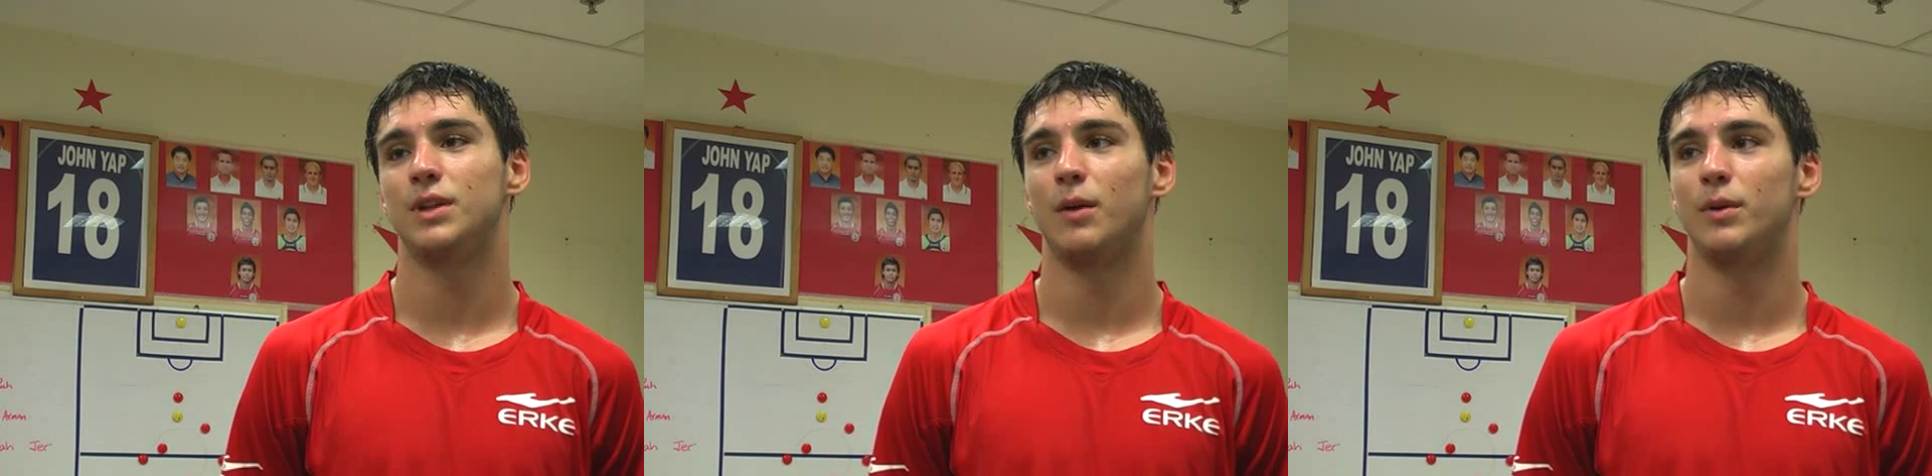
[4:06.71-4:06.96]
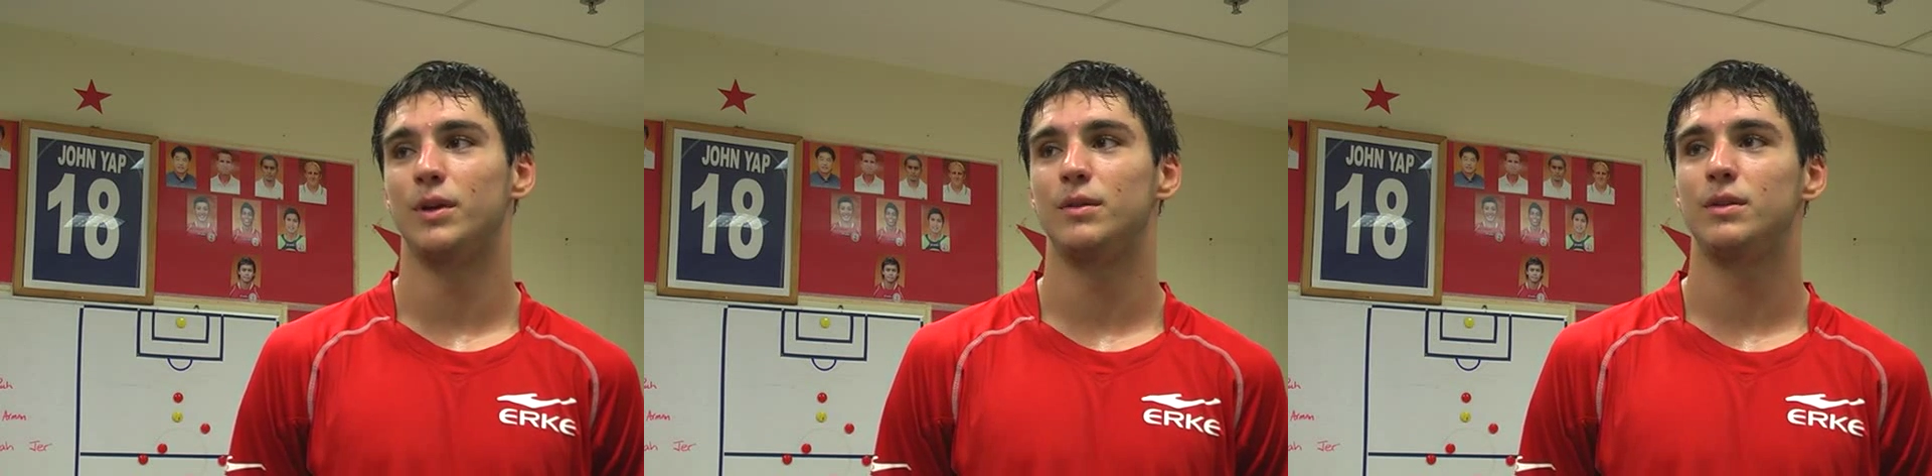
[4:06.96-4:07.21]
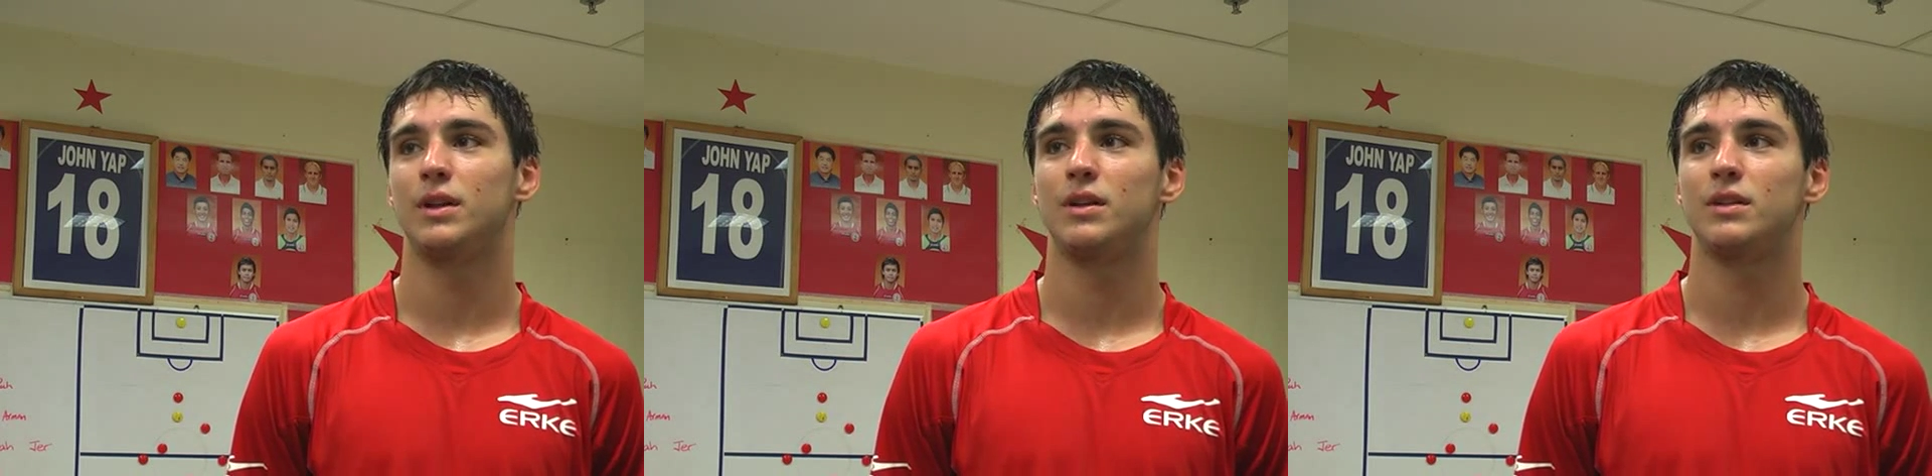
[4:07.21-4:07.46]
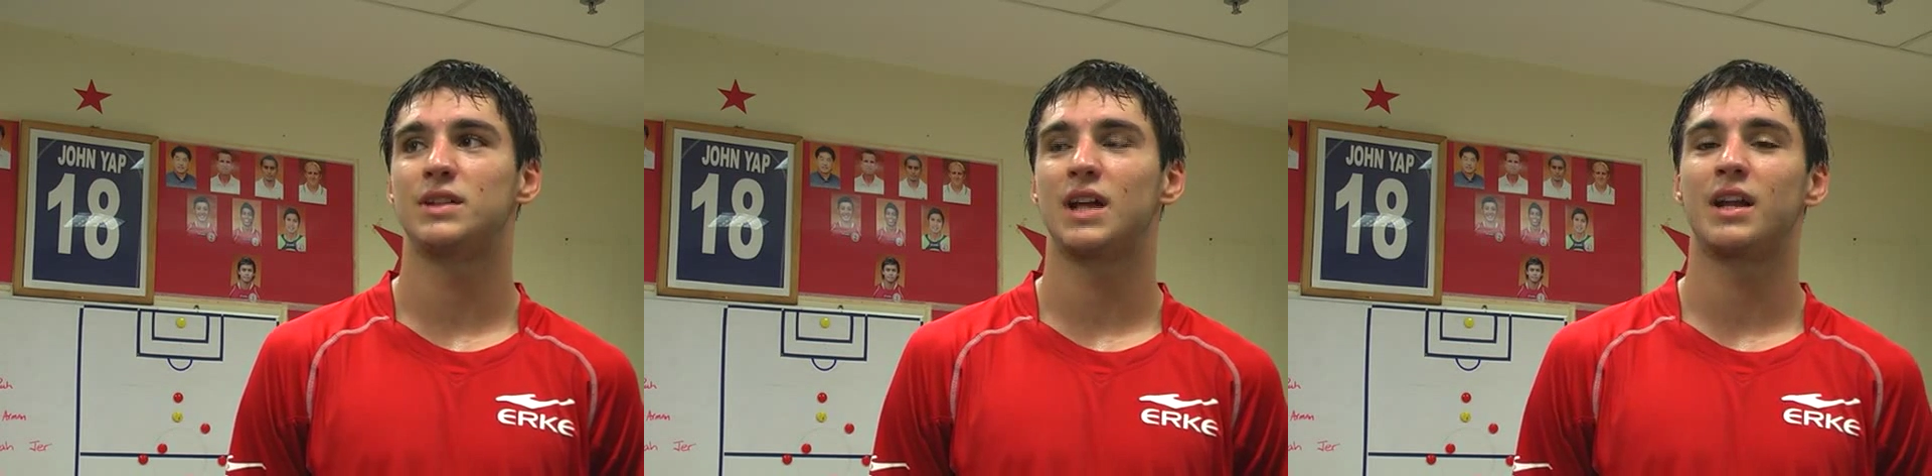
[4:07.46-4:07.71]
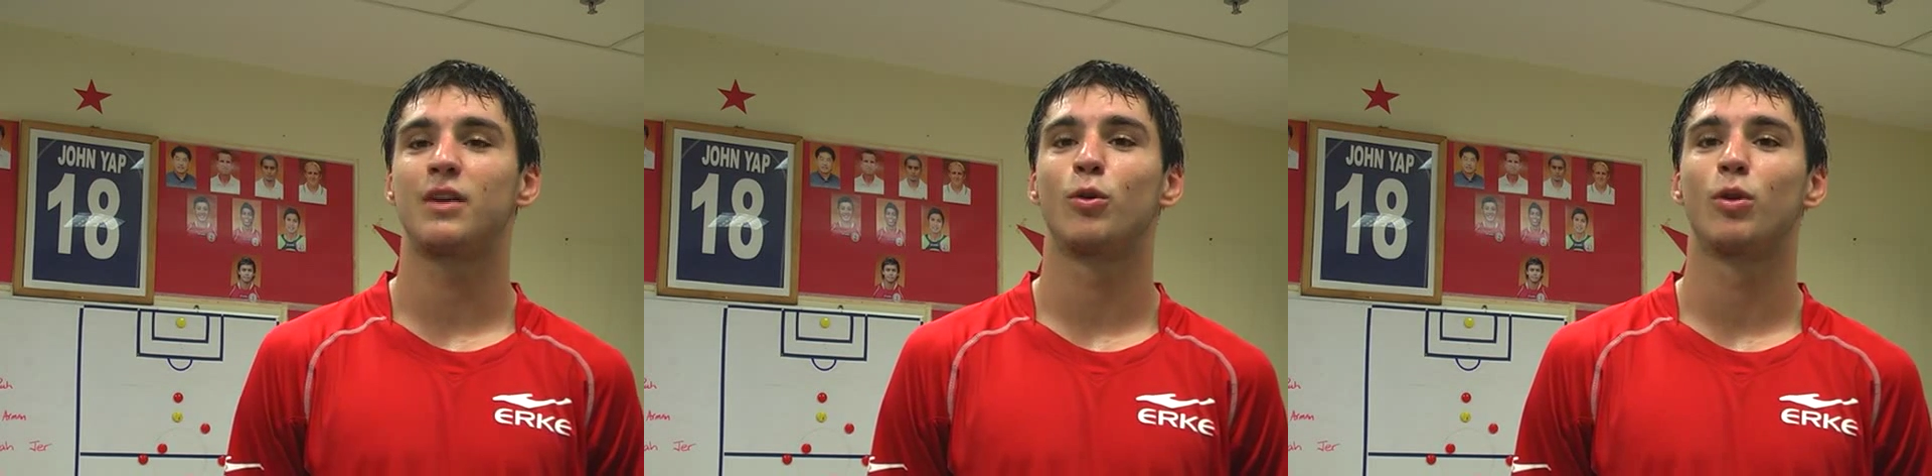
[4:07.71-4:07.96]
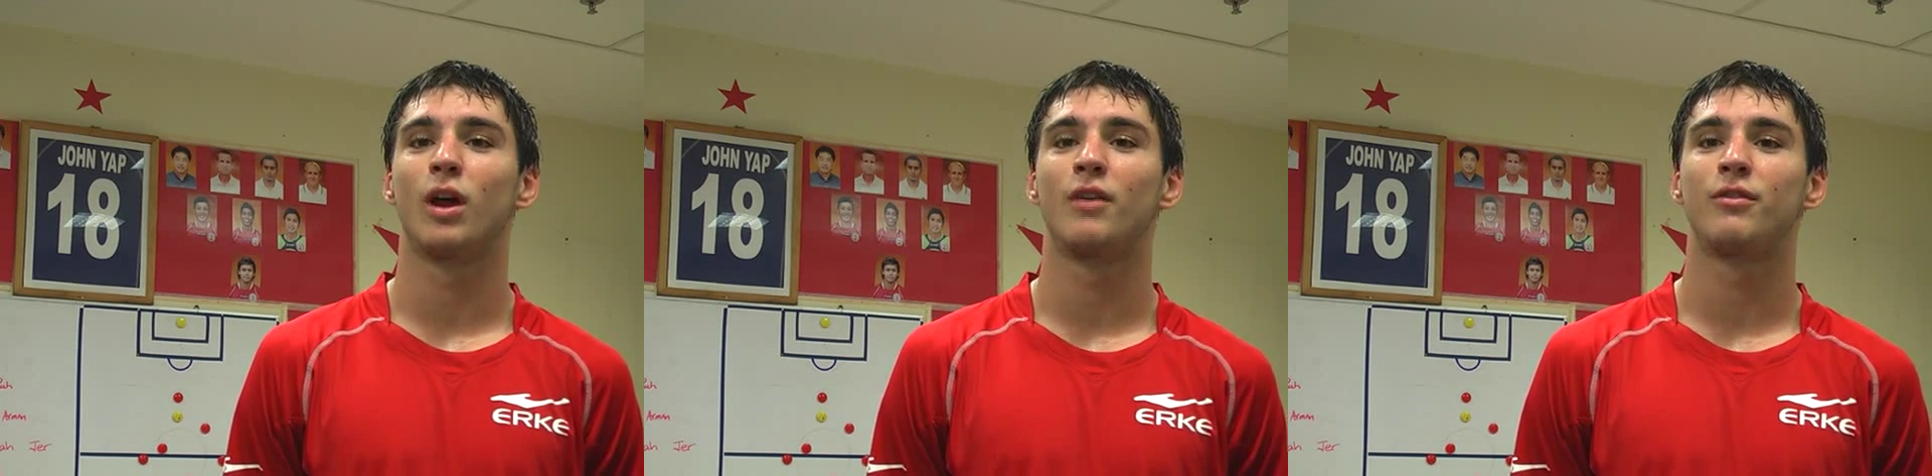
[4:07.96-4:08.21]
you know, we're starting
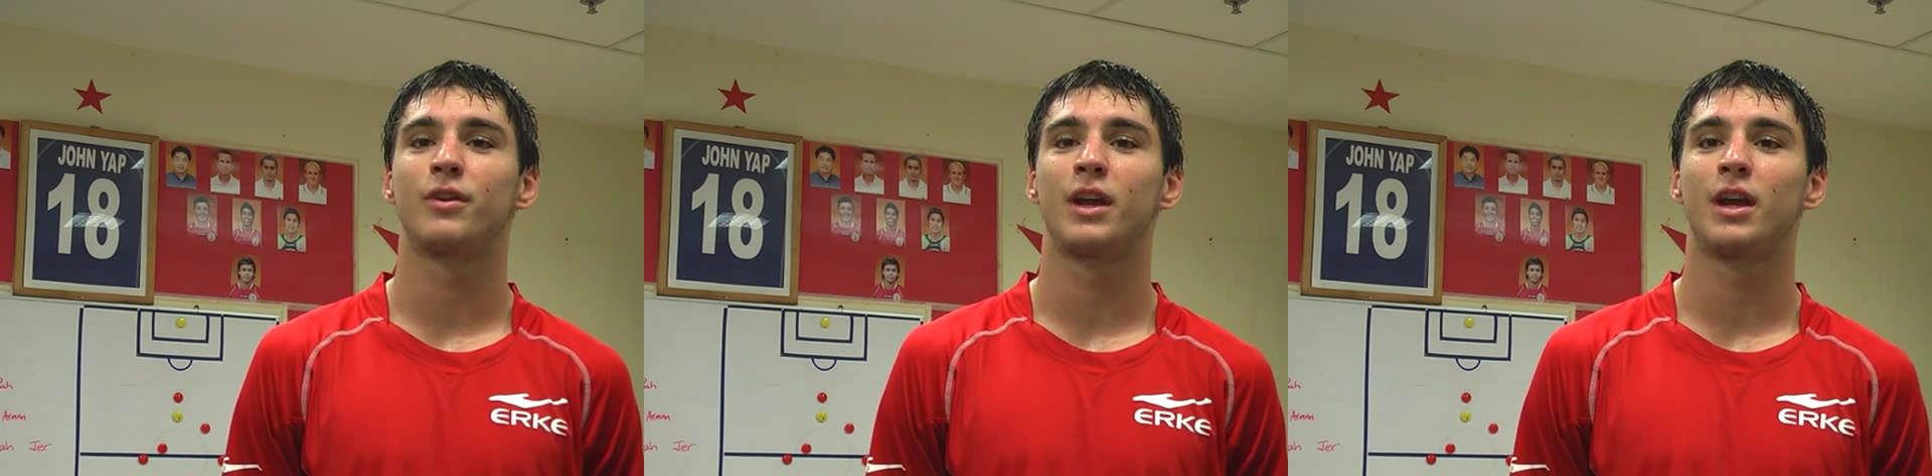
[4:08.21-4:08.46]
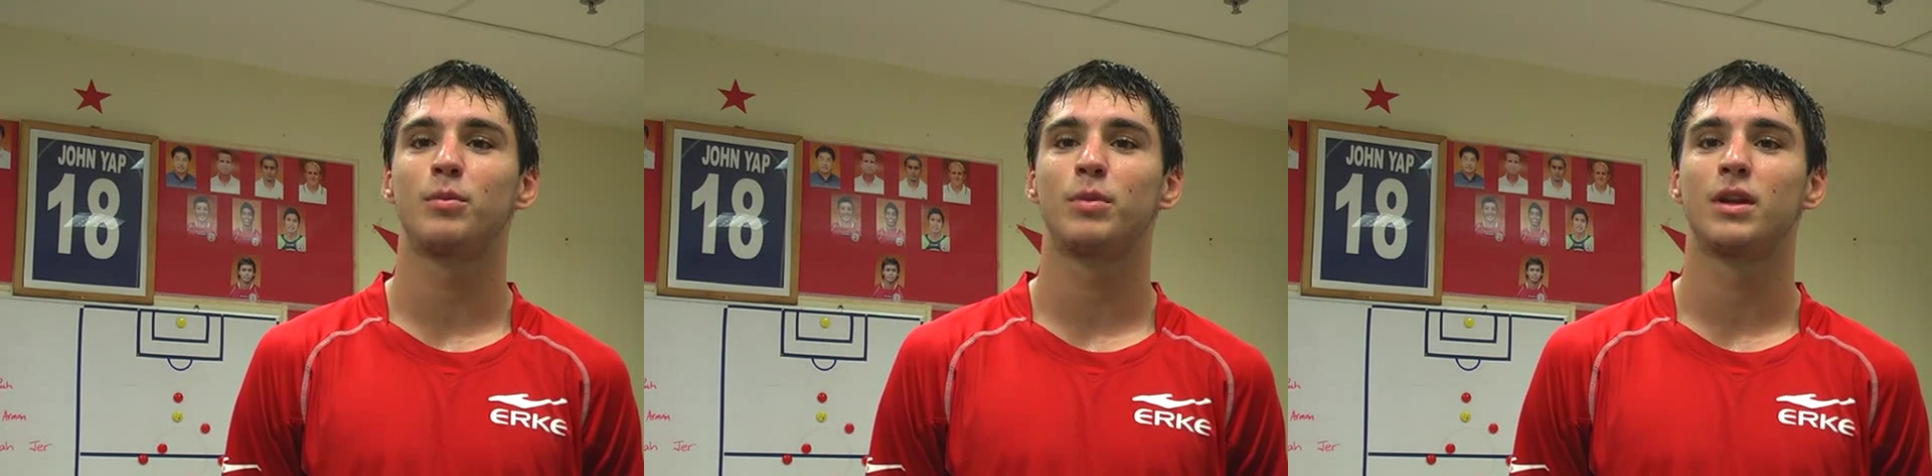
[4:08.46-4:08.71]
all over again.